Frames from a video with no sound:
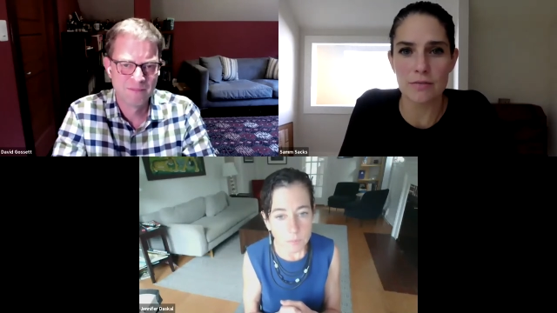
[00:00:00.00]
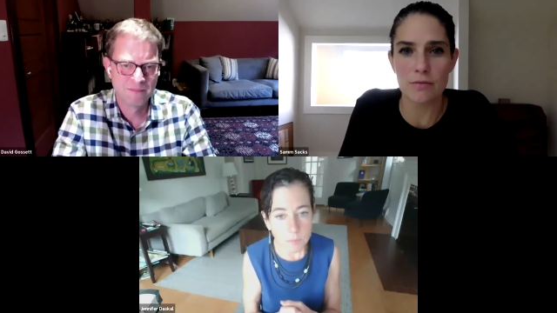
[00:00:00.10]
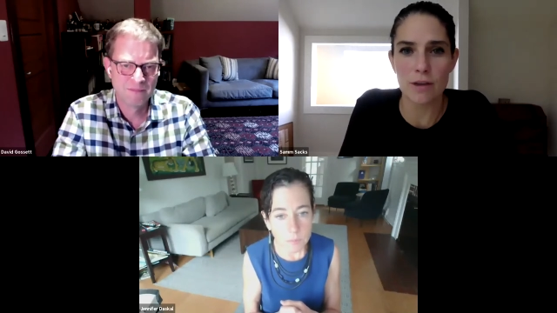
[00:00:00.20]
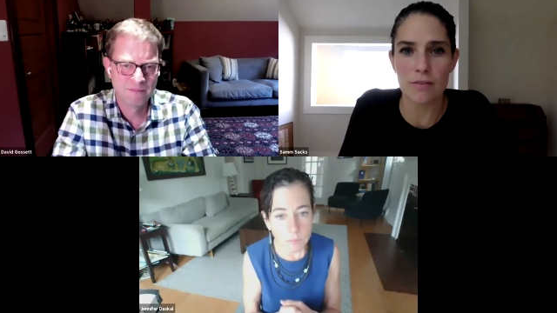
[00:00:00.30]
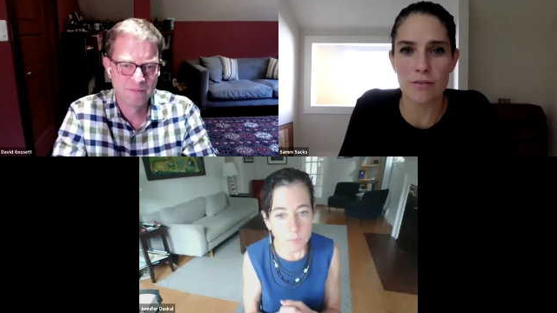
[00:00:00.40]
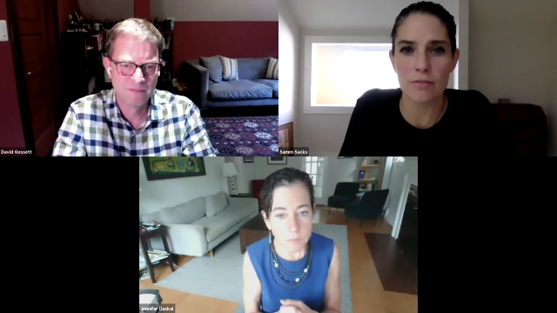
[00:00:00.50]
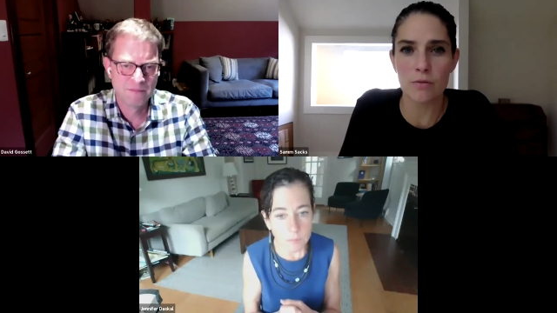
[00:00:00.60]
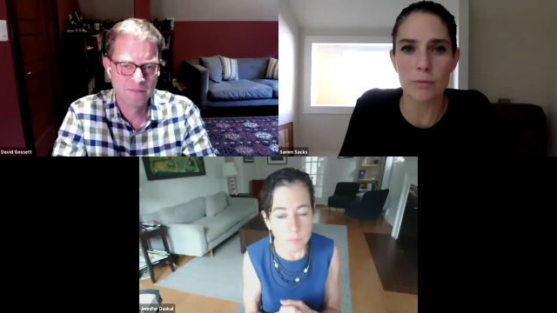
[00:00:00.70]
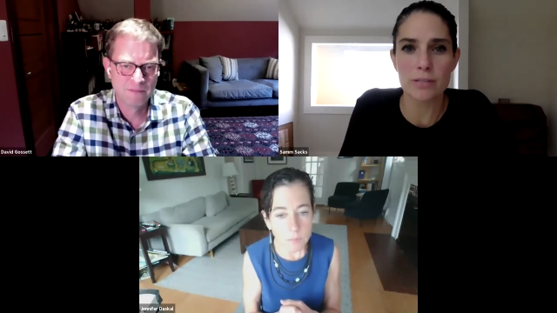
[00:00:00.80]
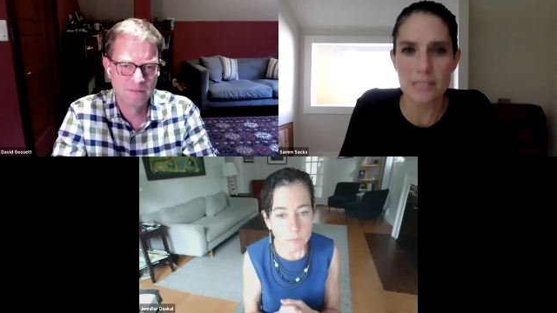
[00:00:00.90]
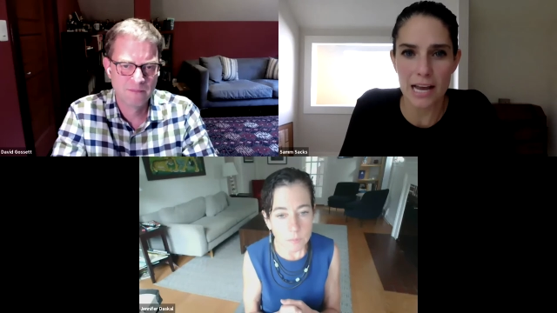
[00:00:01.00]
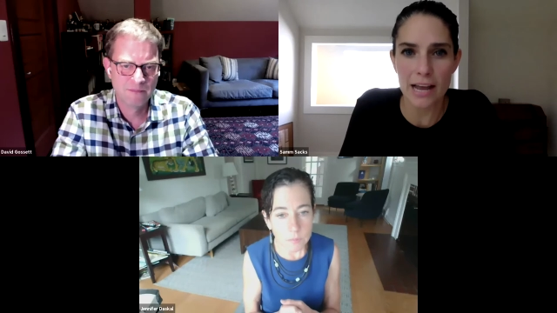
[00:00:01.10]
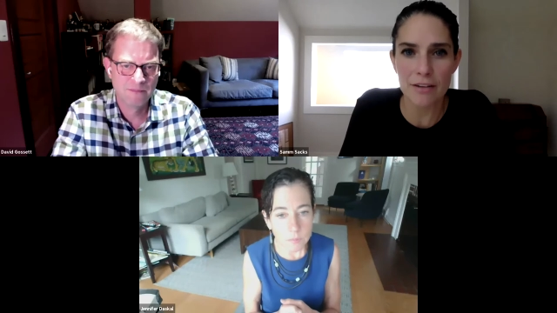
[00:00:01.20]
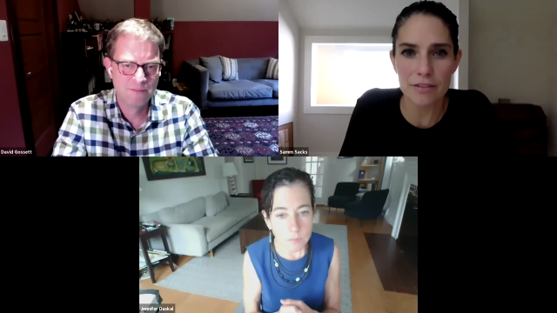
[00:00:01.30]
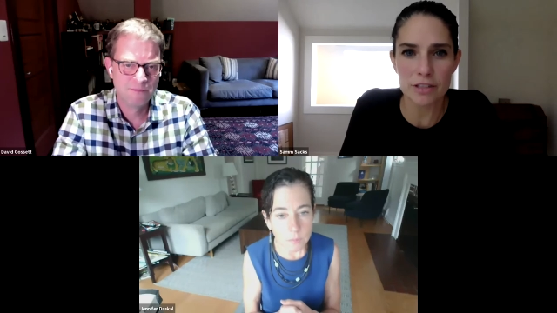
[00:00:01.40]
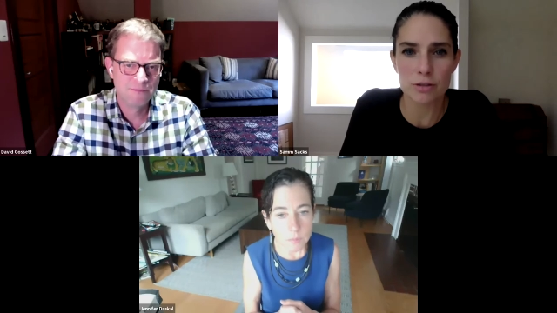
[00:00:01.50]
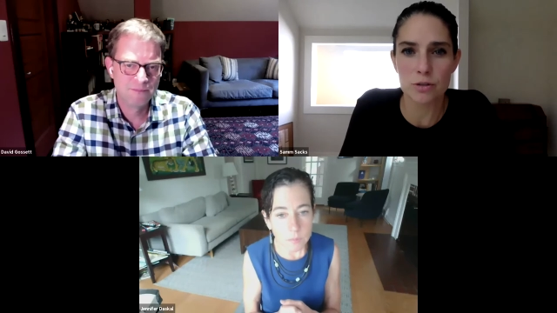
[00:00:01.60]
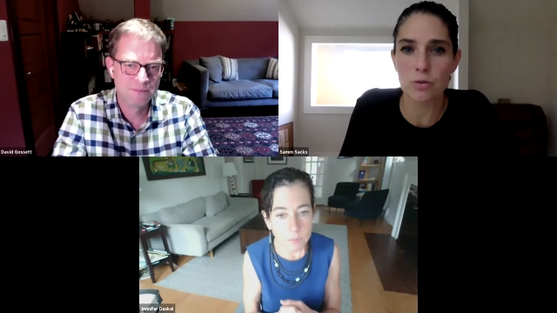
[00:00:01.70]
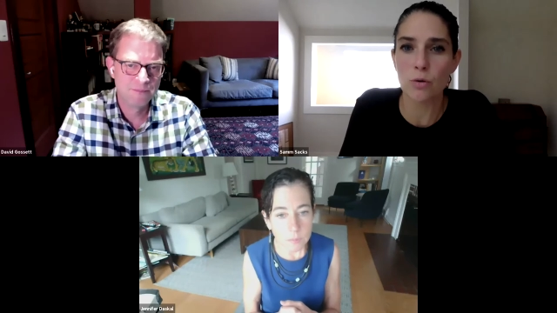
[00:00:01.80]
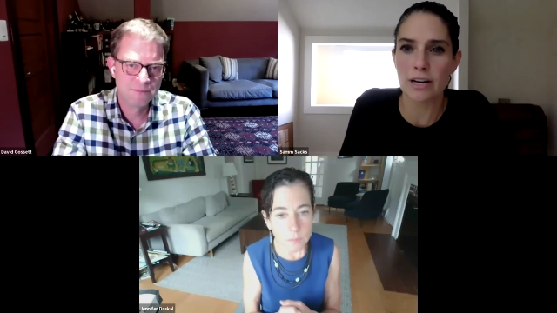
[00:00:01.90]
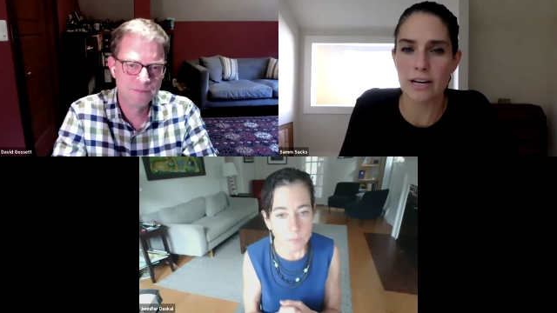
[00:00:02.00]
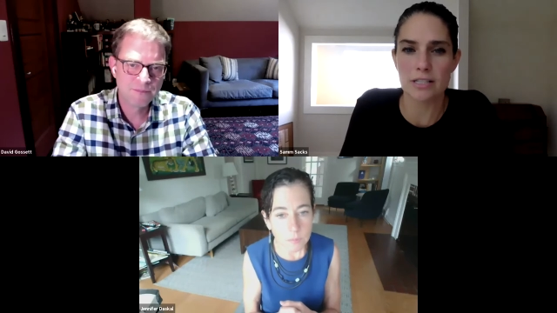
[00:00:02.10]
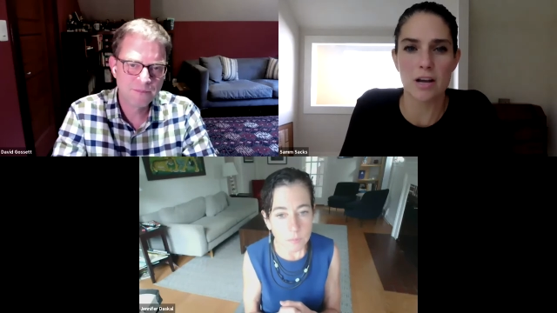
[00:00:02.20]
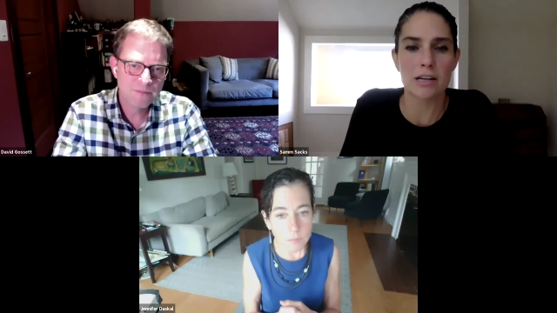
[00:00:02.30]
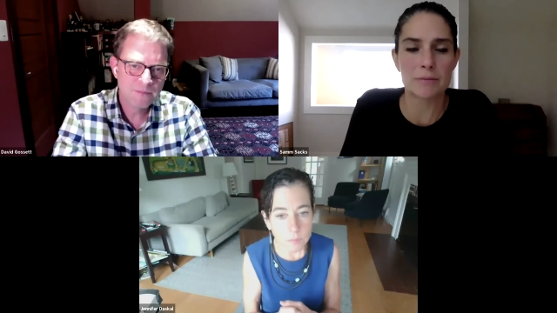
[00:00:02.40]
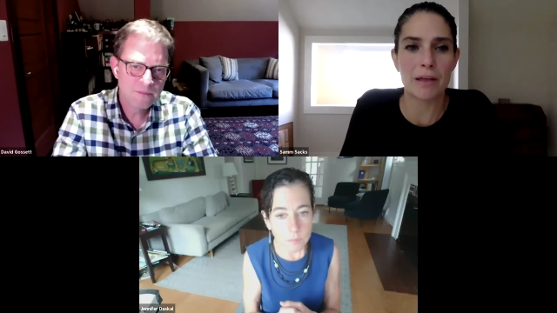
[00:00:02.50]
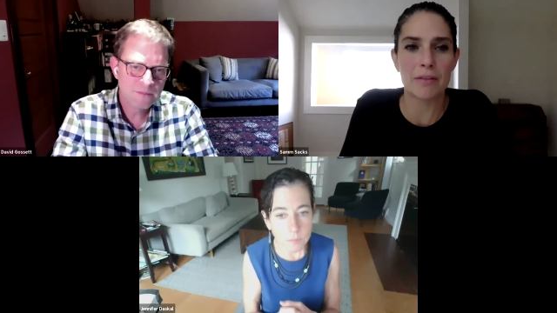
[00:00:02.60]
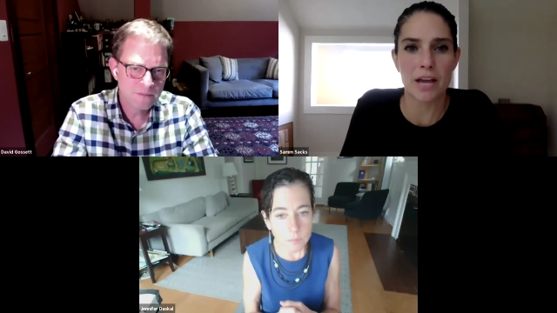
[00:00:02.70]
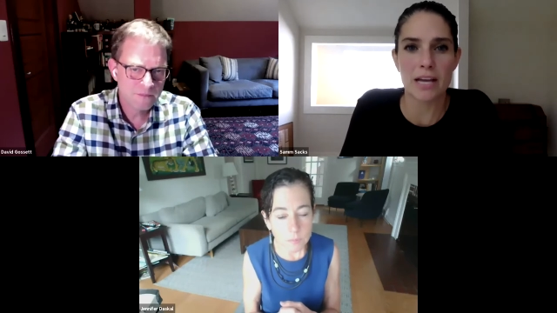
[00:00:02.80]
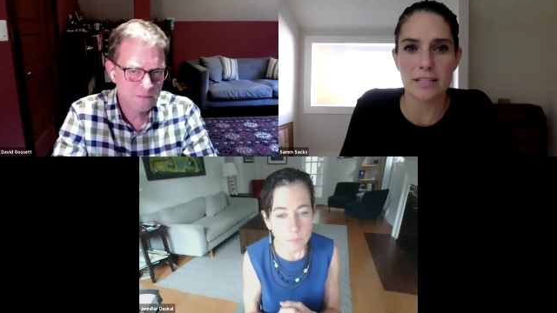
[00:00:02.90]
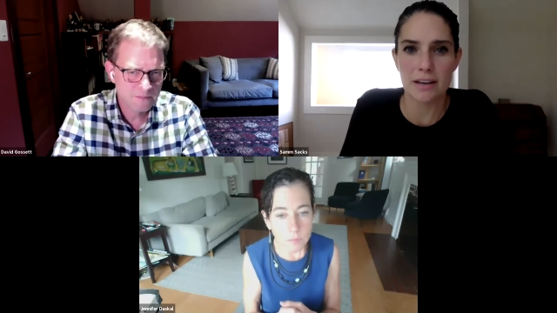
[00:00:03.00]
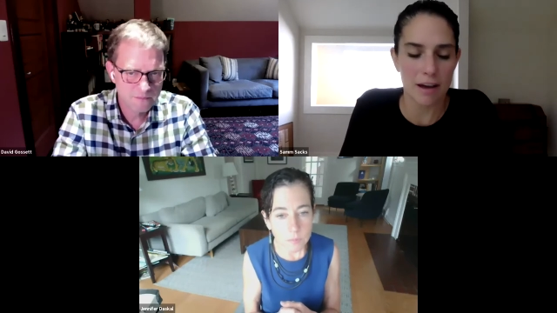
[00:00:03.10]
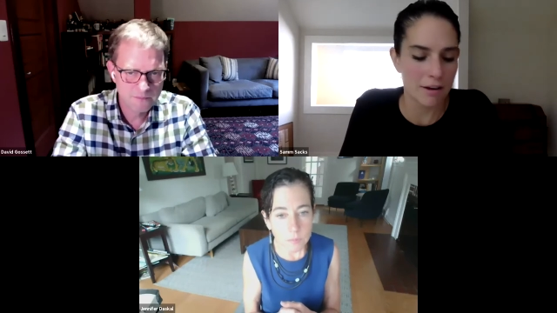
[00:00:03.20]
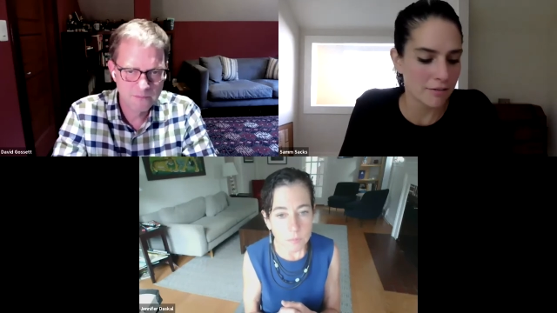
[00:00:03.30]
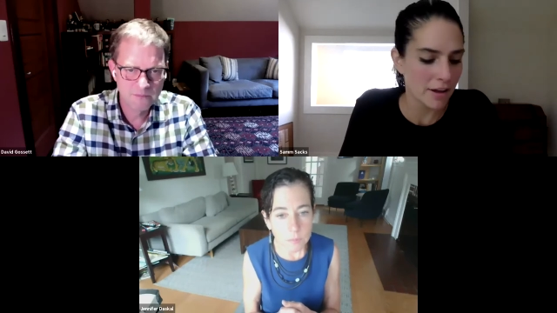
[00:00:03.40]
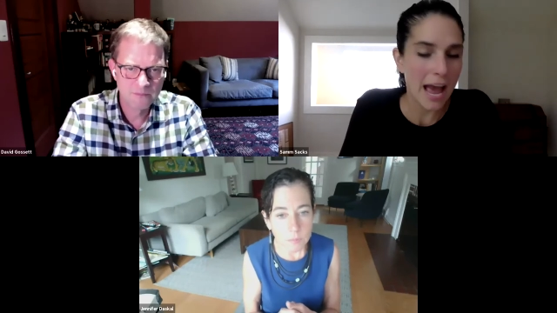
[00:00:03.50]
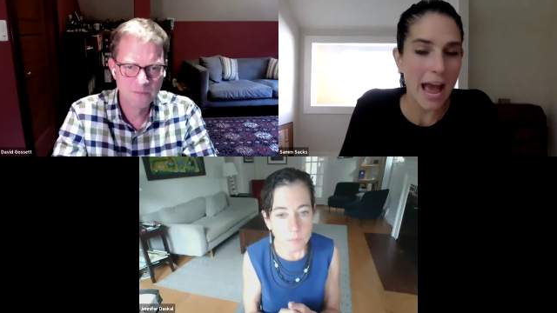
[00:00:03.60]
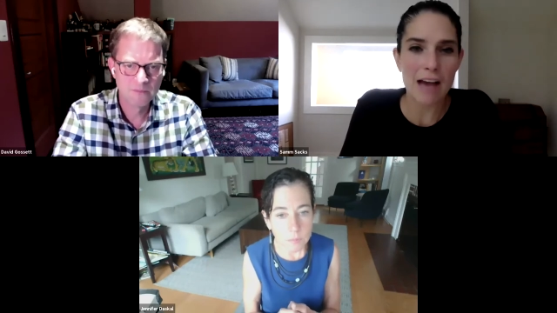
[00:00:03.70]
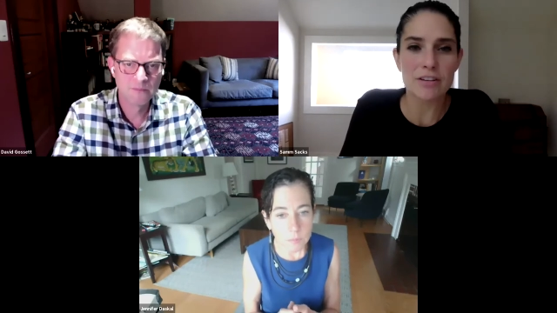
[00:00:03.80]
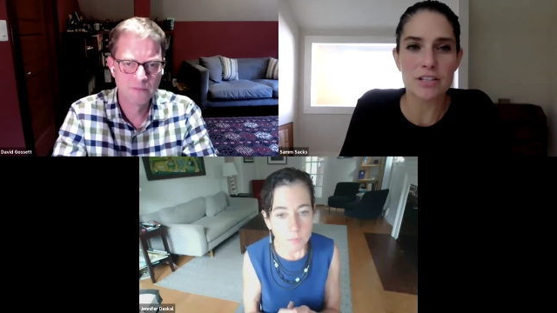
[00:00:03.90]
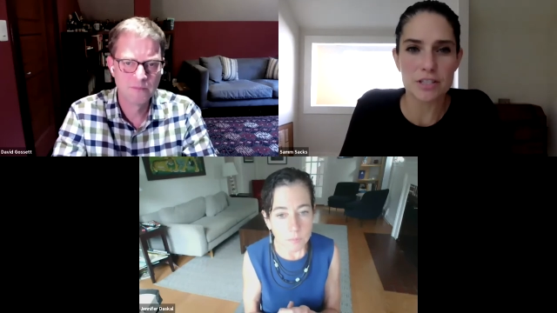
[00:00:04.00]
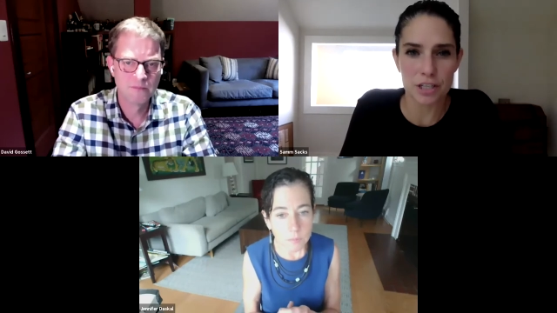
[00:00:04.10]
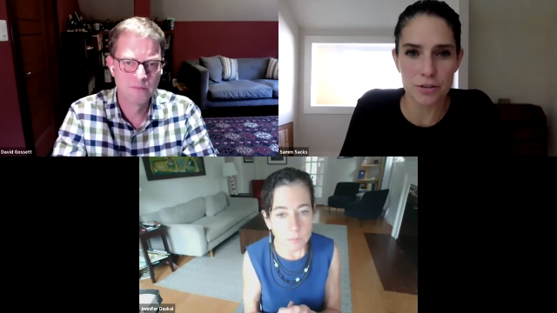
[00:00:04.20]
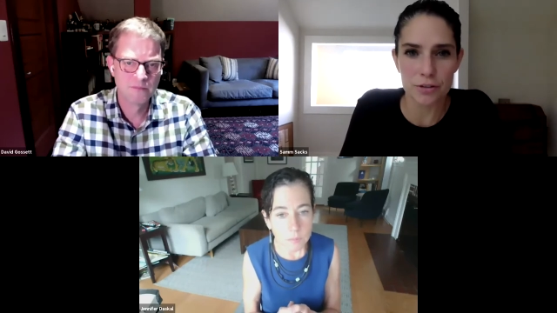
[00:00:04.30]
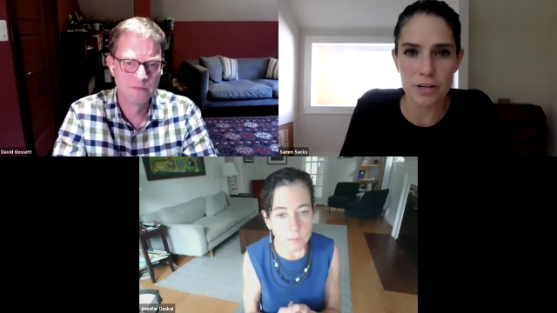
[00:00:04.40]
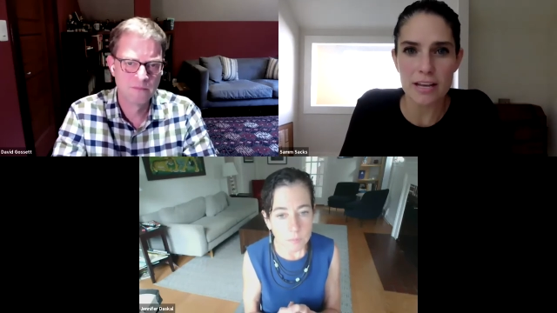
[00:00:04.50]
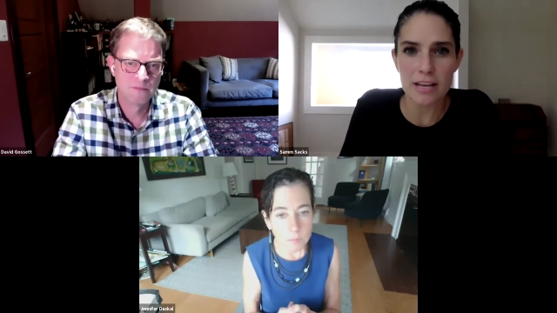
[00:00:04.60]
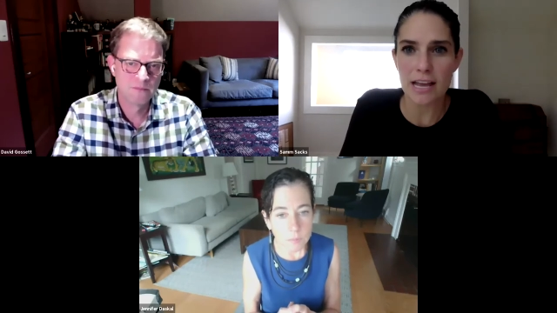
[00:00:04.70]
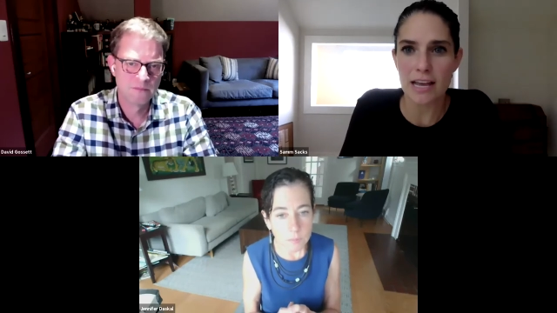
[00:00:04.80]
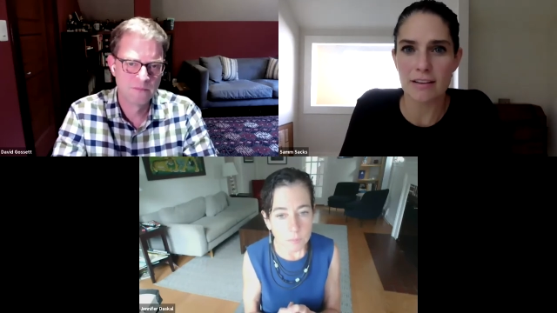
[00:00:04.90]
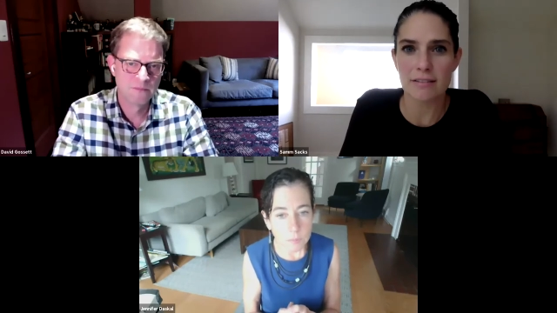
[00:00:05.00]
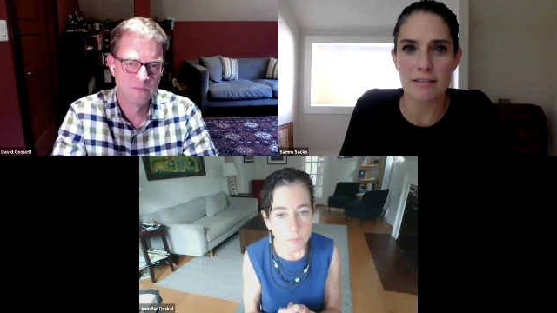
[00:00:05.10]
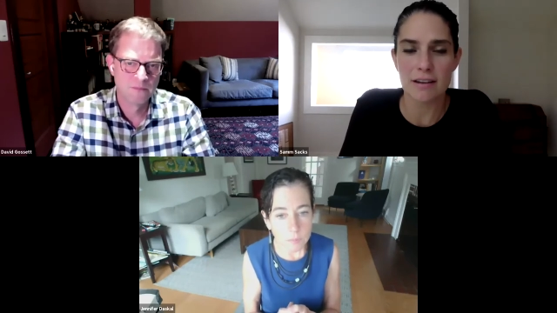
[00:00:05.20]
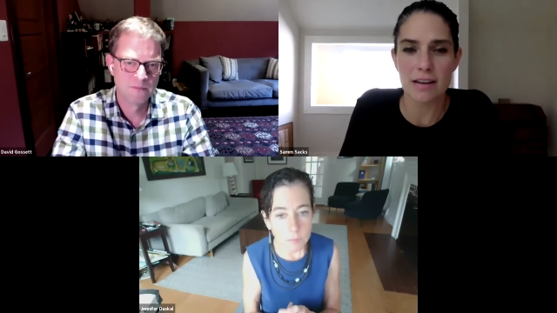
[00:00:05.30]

Speaker 1: a, a, former CIA official, Sue Gordon, has talked about the idea of having security in,